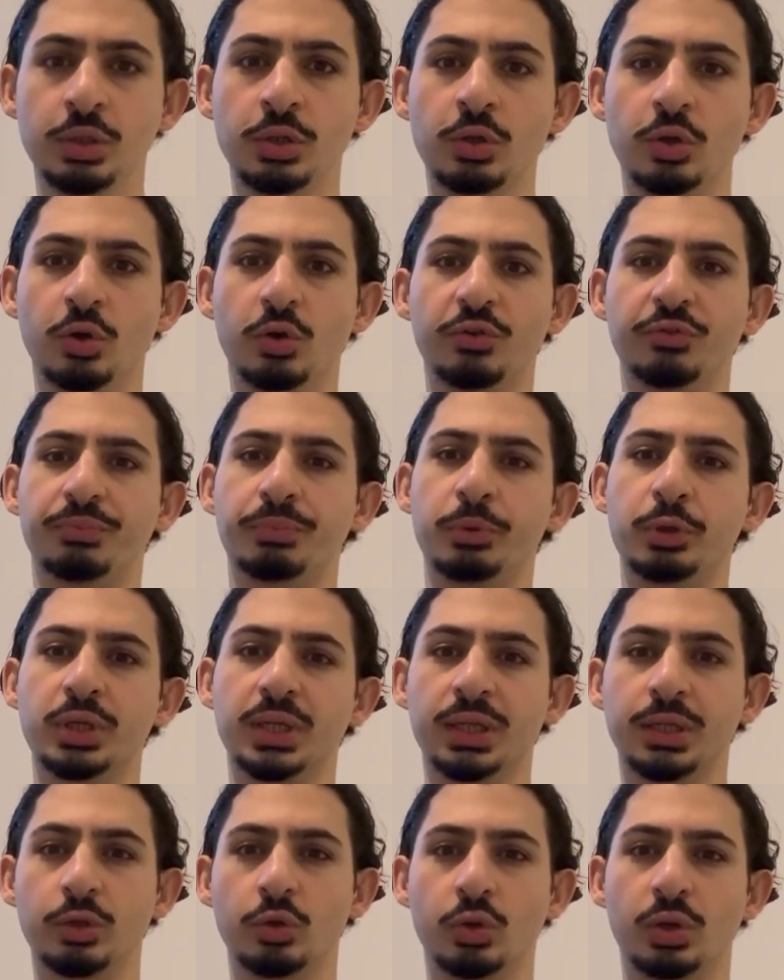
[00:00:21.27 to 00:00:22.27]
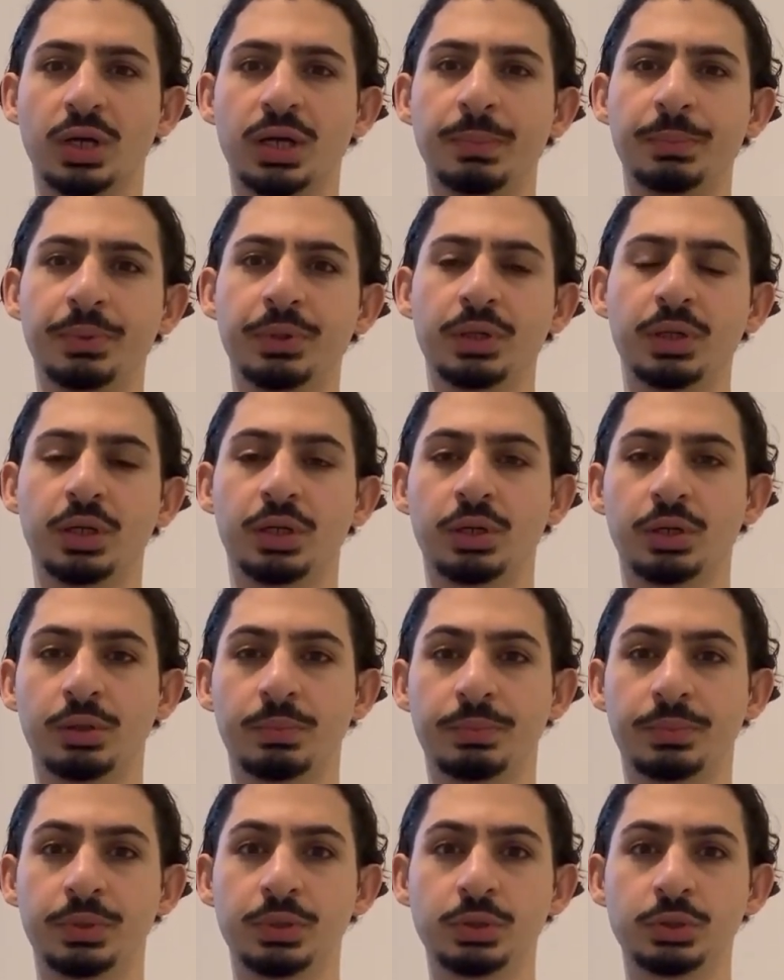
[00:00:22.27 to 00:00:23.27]
of bringing your upper
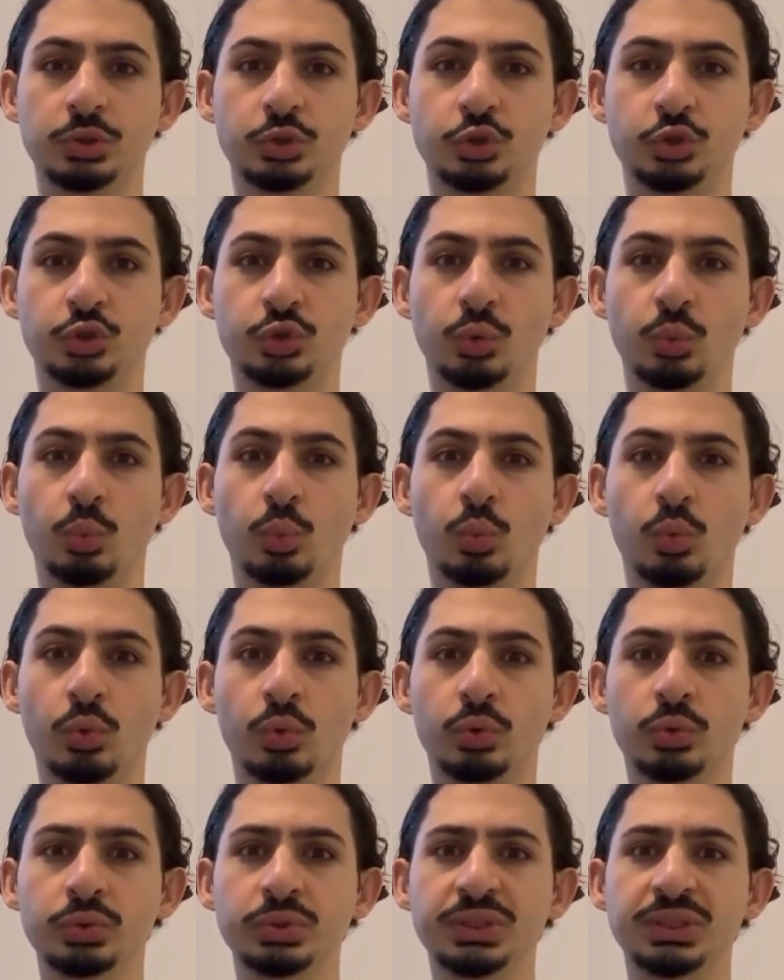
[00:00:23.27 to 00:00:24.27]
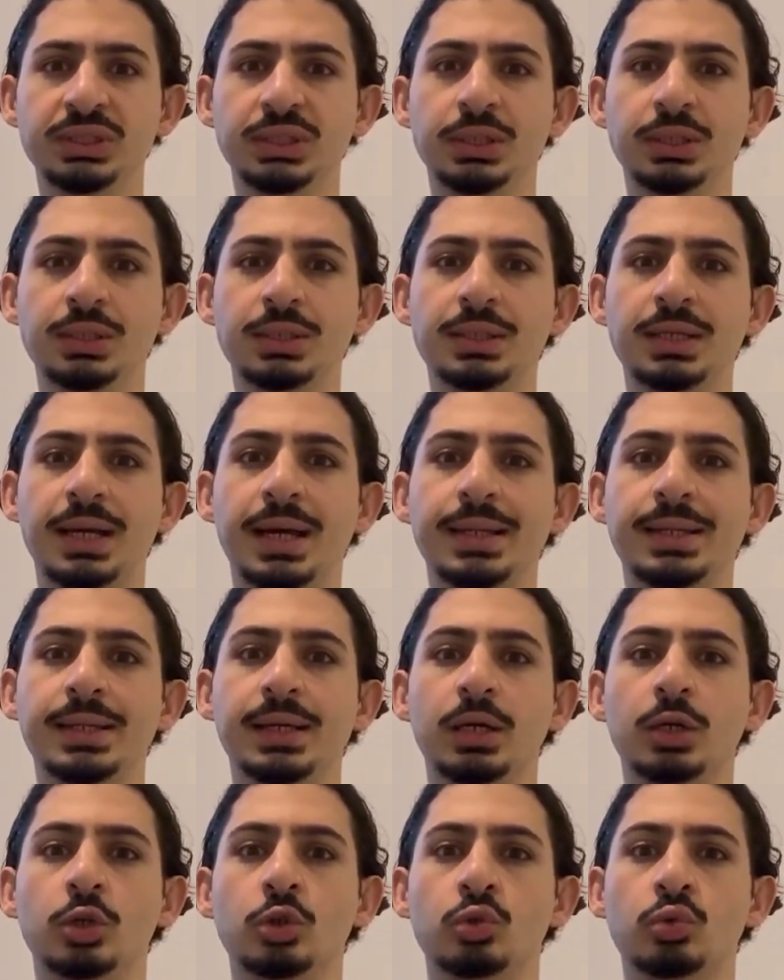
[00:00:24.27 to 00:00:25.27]
arm towards and
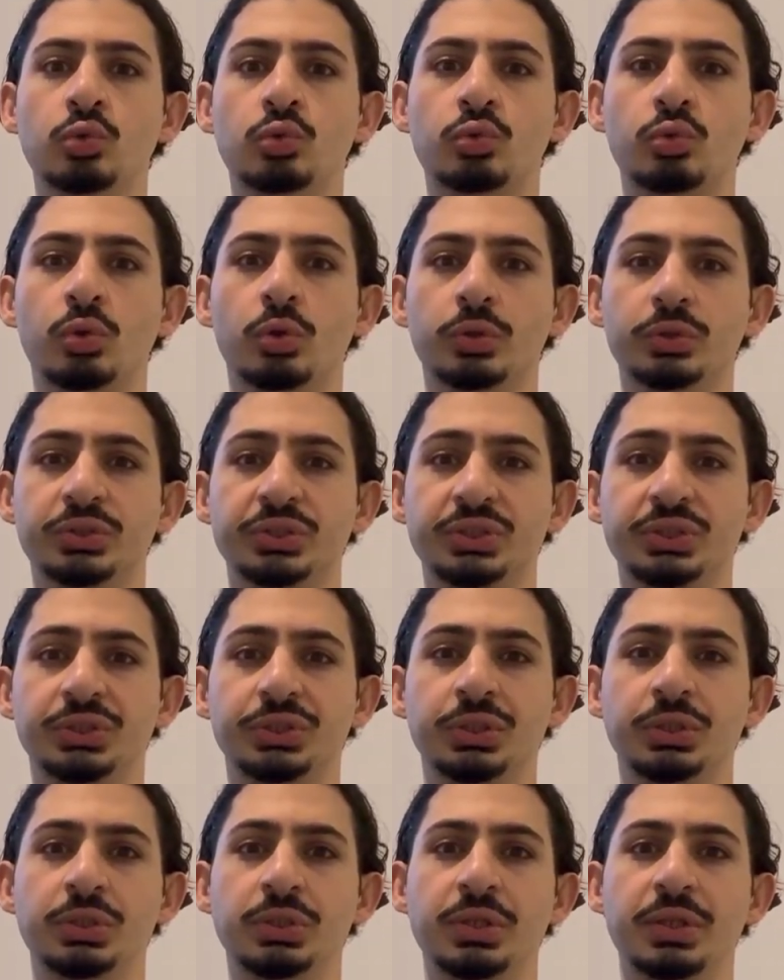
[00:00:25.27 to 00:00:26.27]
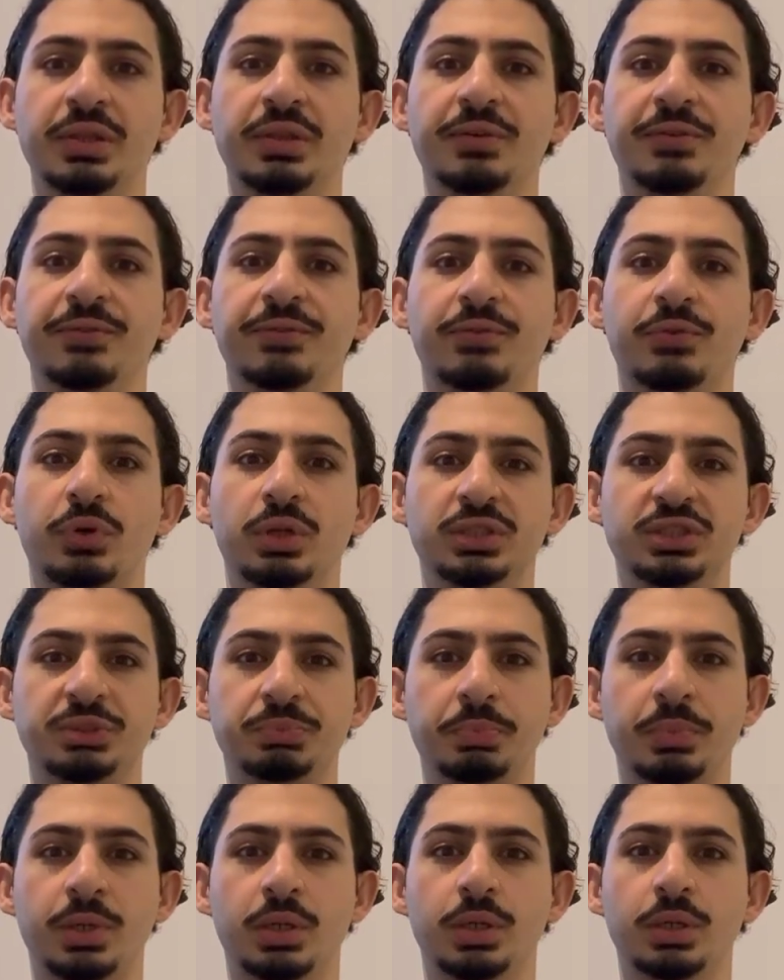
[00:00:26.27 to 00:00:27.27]
across the
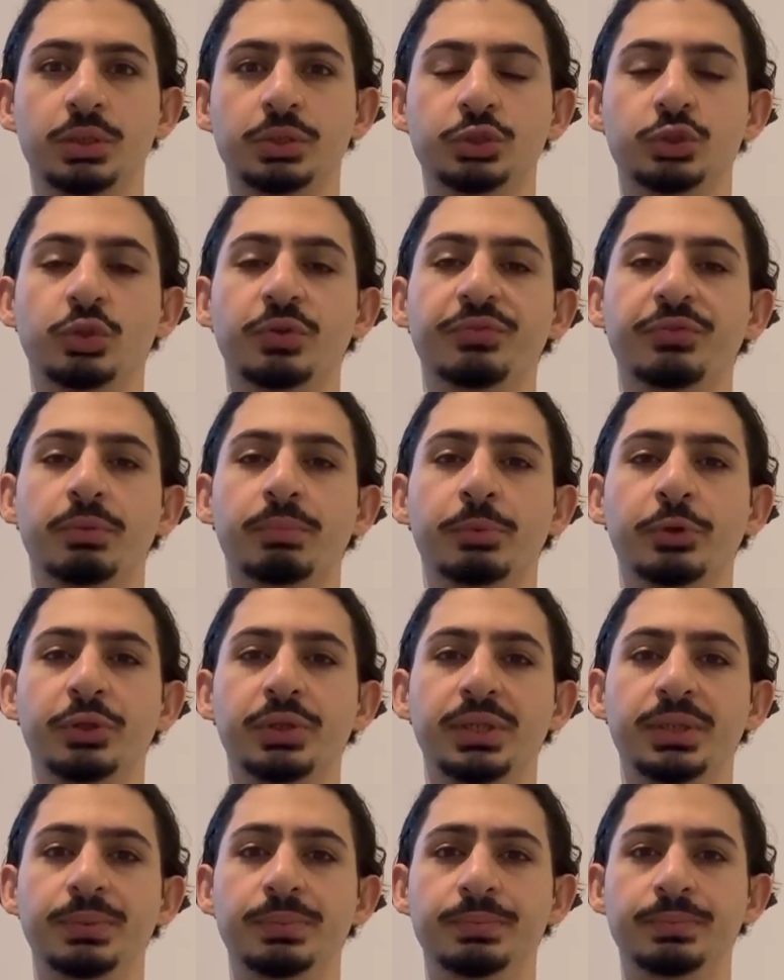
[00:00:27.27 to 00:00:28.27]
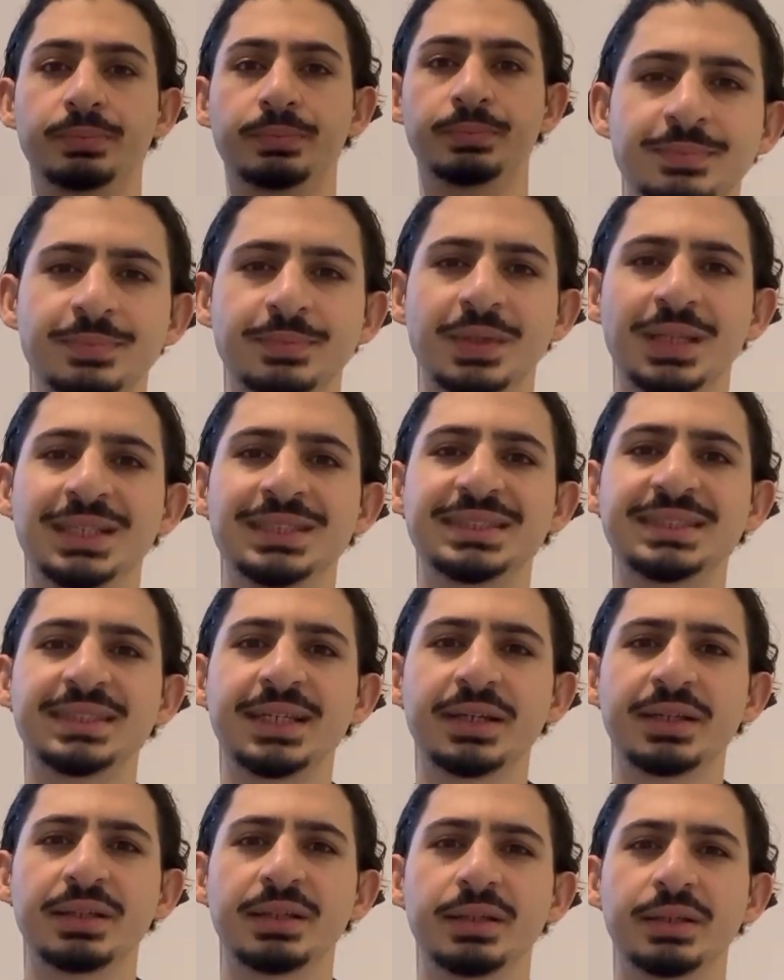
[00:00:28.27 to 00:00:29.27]
front part of your body.
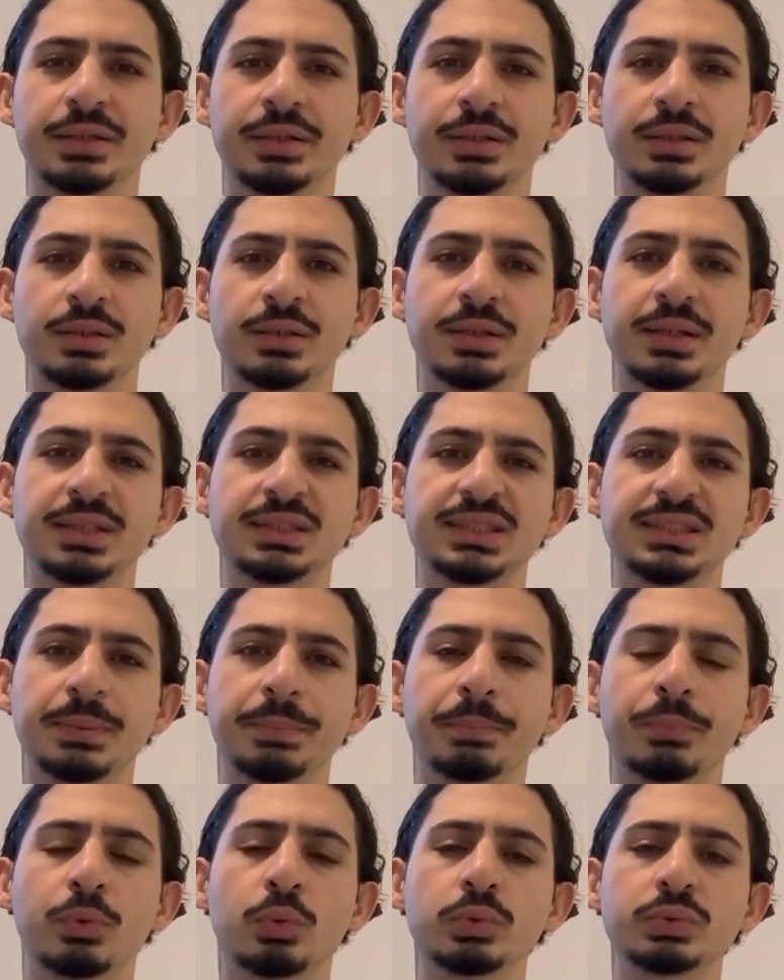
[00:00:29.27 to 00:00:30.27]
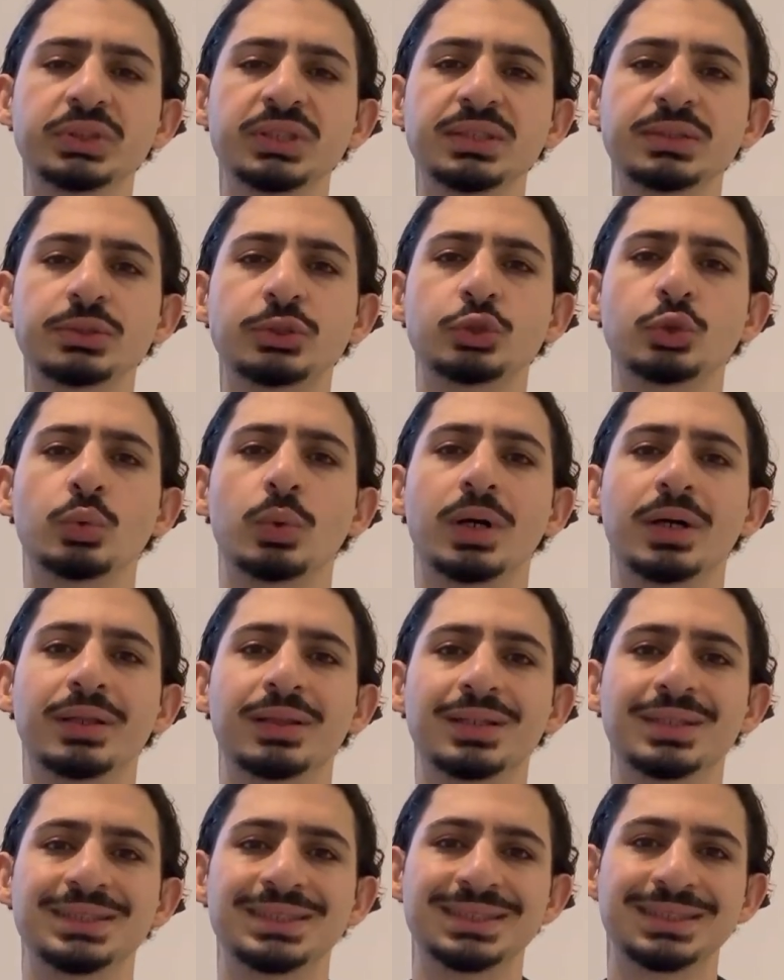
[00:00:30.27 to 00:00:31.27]
Secondly, it's important to
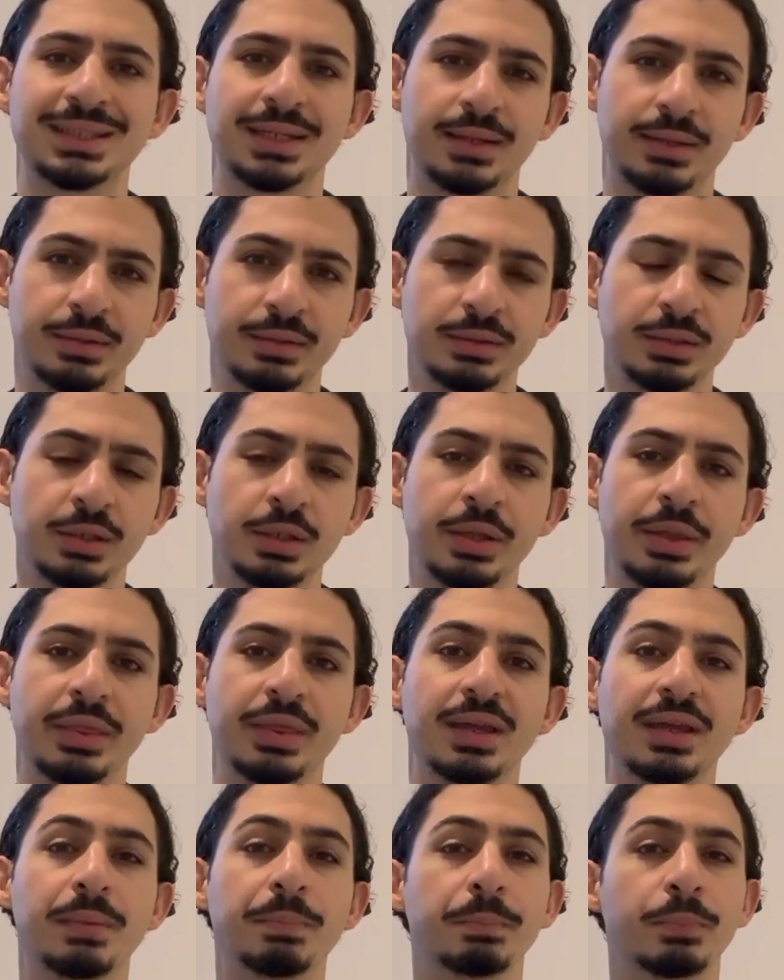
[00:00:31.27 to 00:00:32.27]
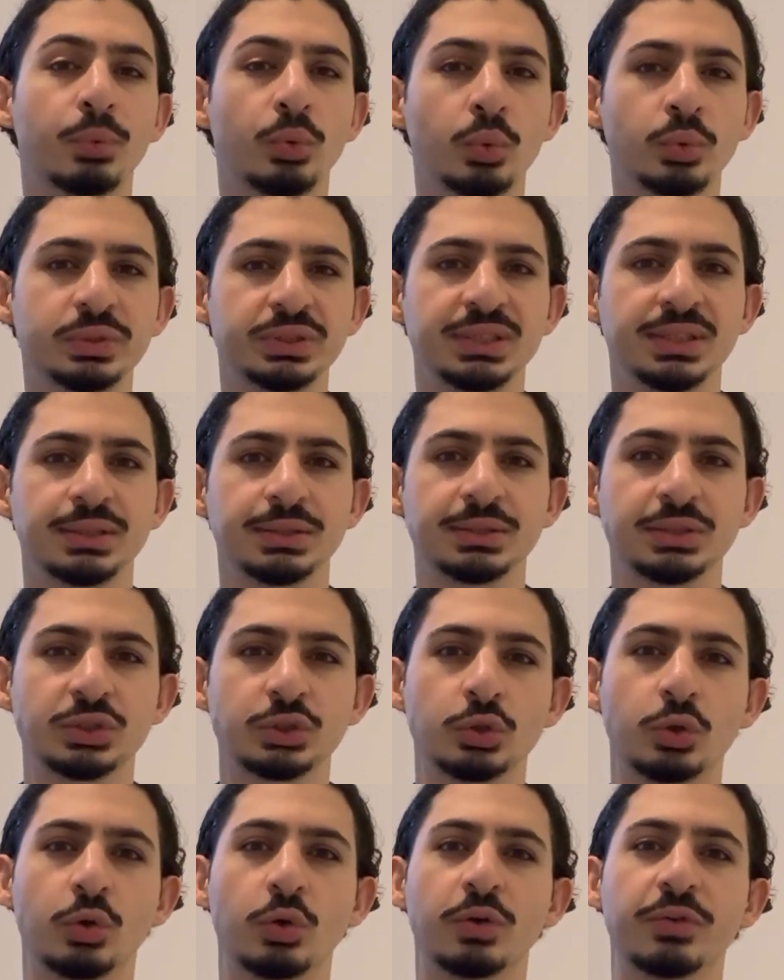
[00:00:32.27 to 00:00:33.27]
understand the importance
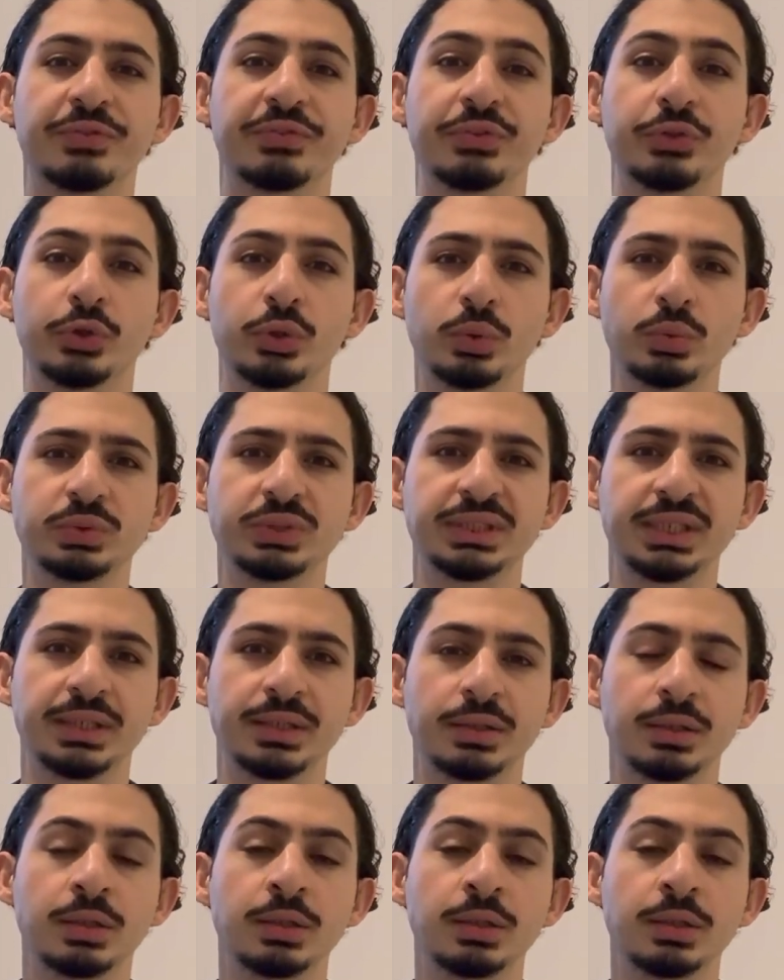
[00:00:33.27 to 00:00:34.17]
of using